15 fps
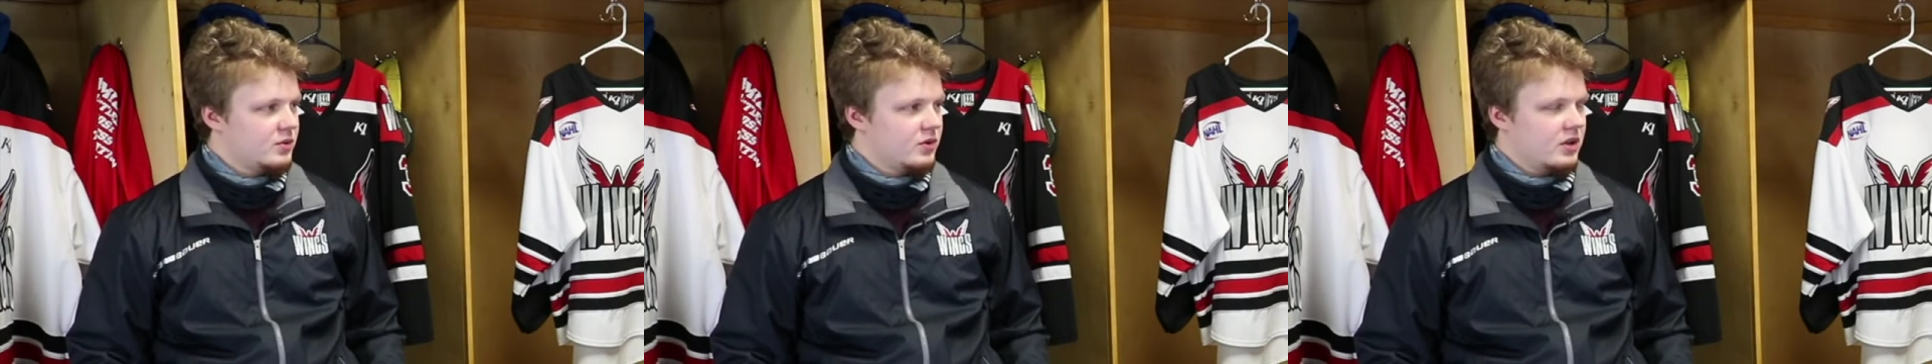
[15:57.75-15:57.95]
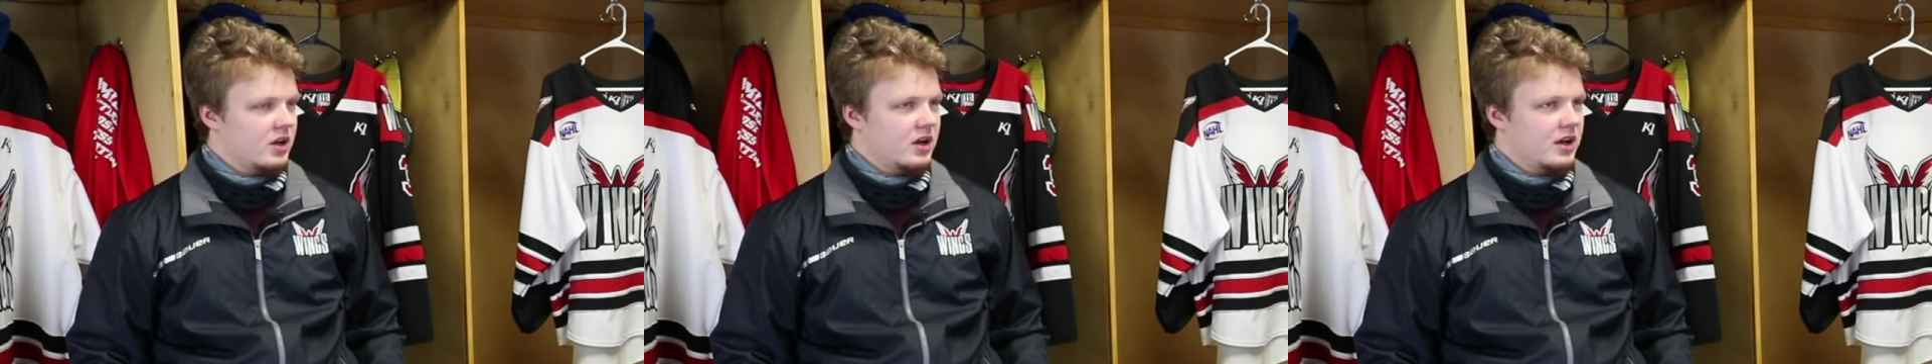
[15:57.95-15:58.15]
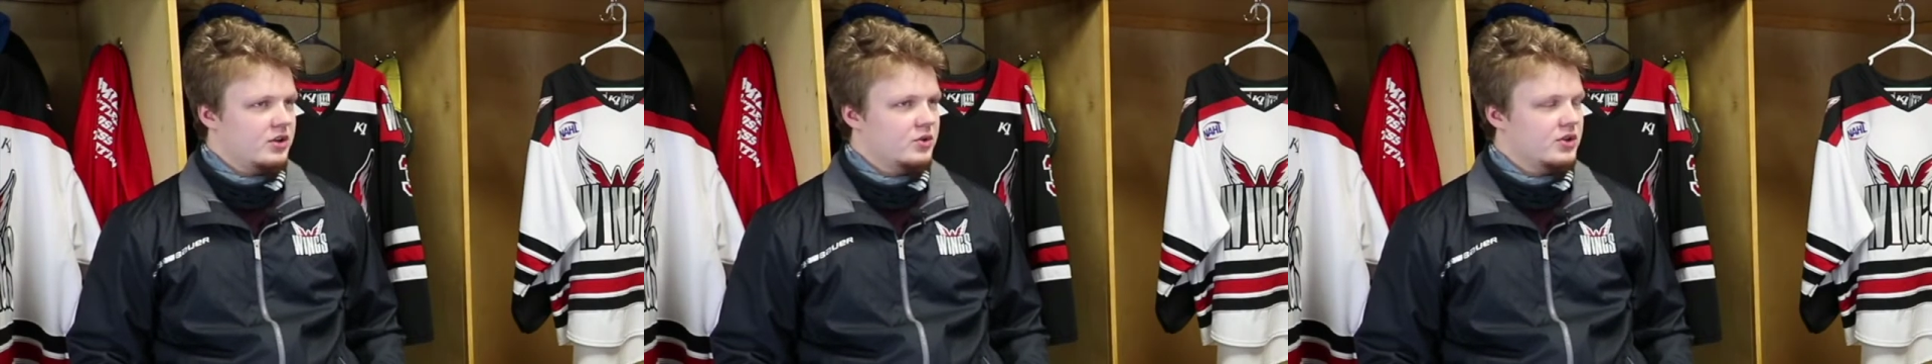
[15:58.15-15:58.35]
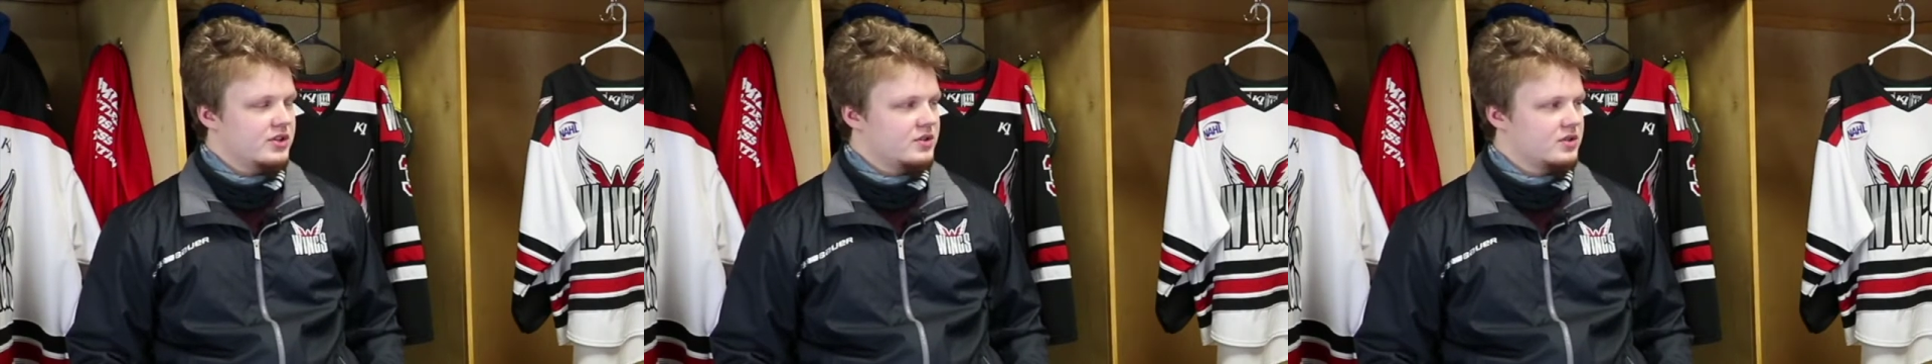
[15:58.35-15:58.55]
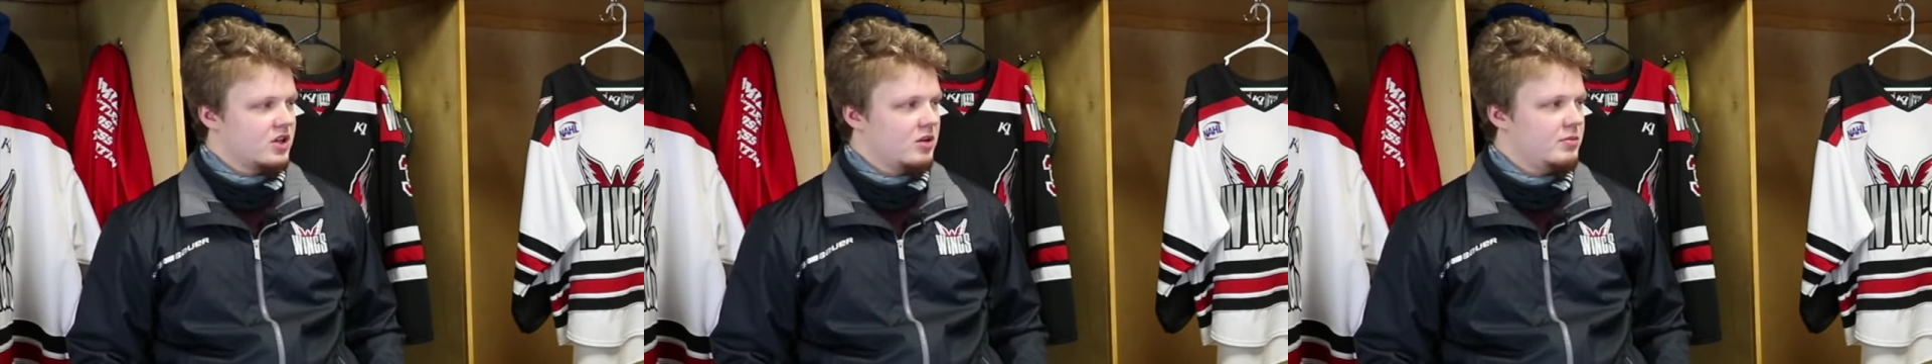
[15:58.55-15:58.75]
I knew this
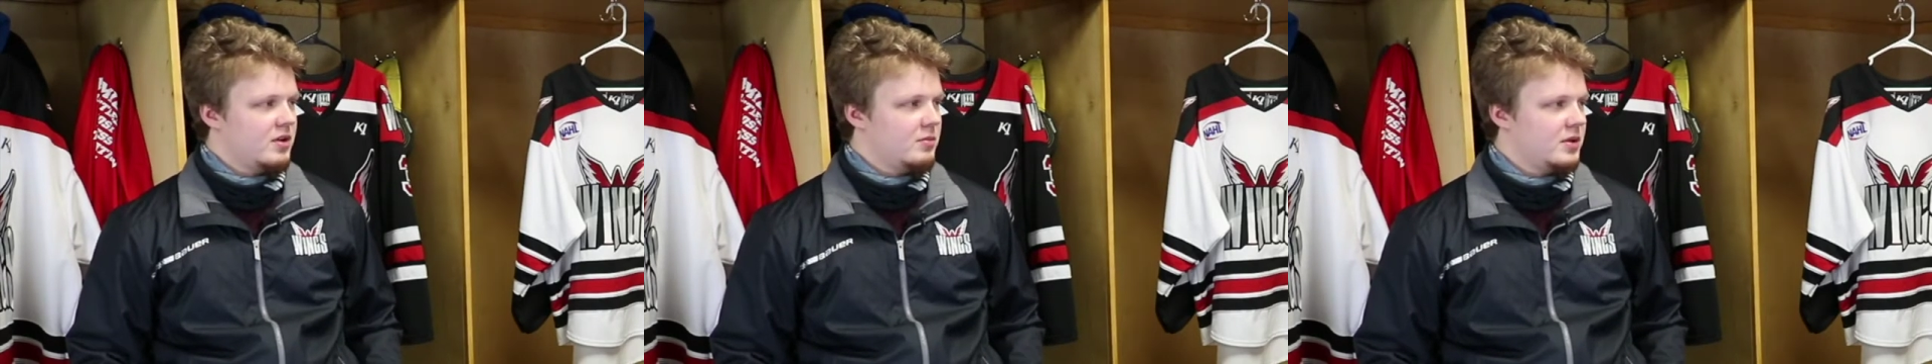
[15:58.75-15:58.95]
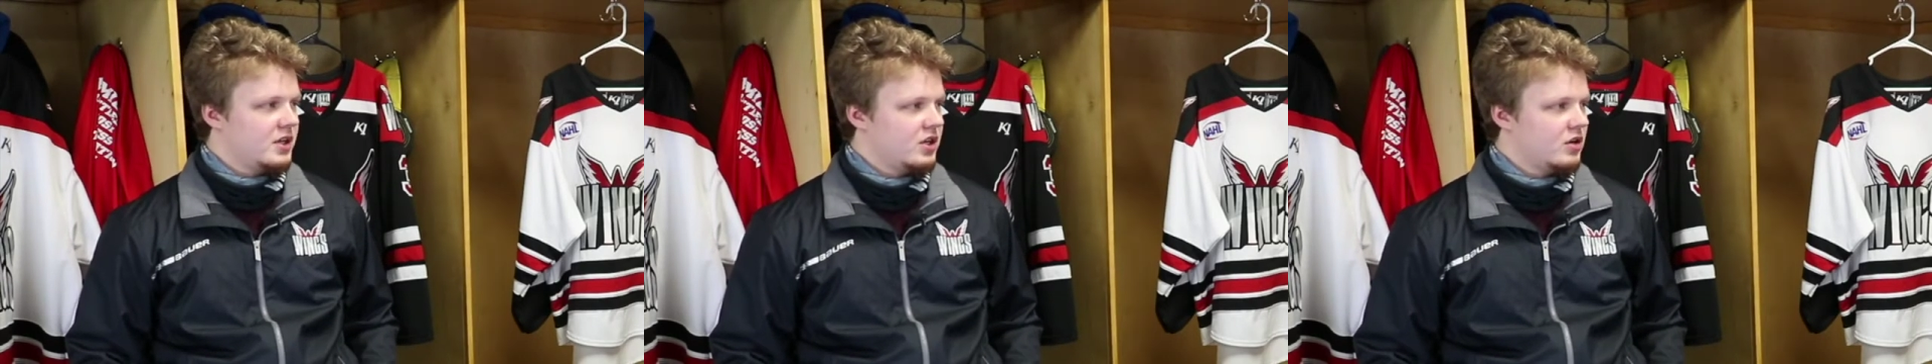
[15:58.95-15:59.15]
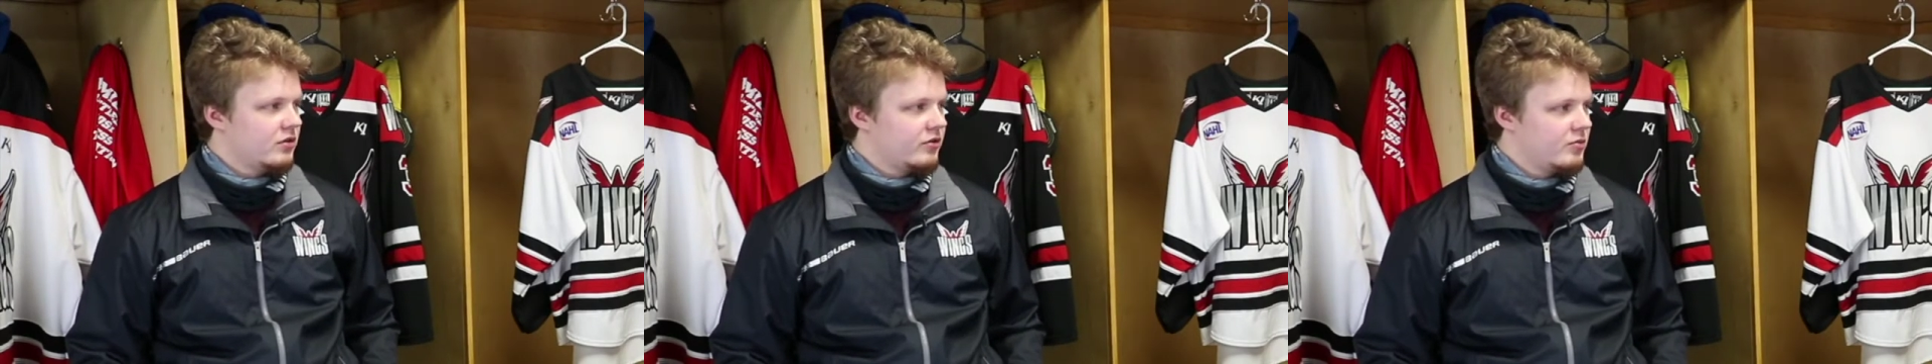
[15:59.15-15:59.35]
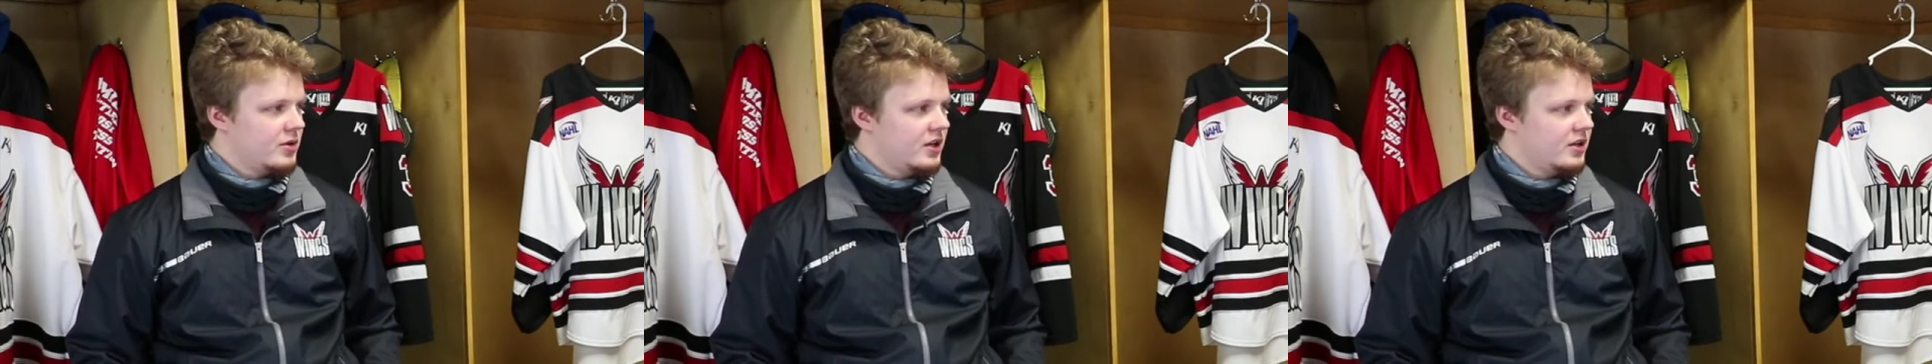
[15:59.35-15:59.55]
was going to be a big year for me.